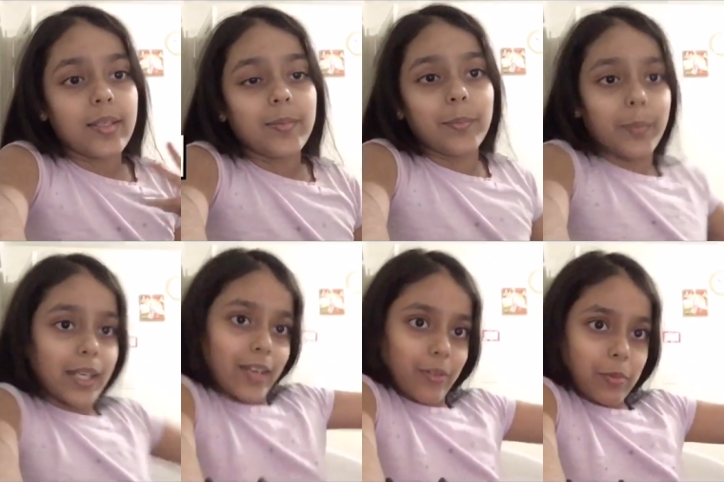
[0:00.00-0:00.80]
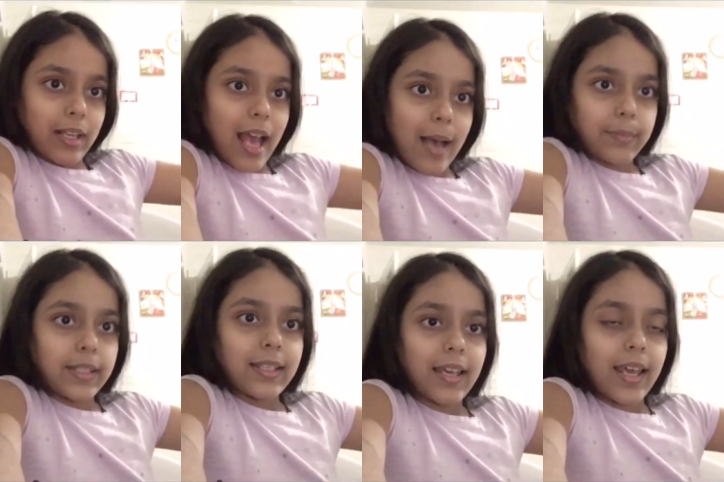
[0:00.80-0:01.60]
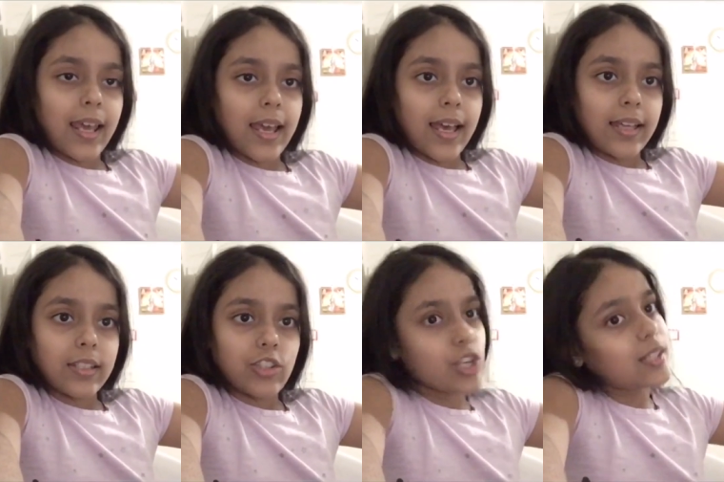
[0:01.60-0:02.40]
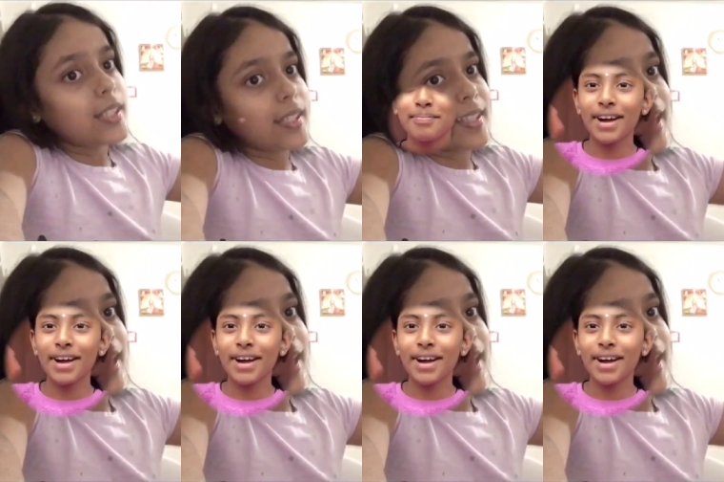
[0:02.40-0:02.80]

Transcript: Make everyone happy and jolly again.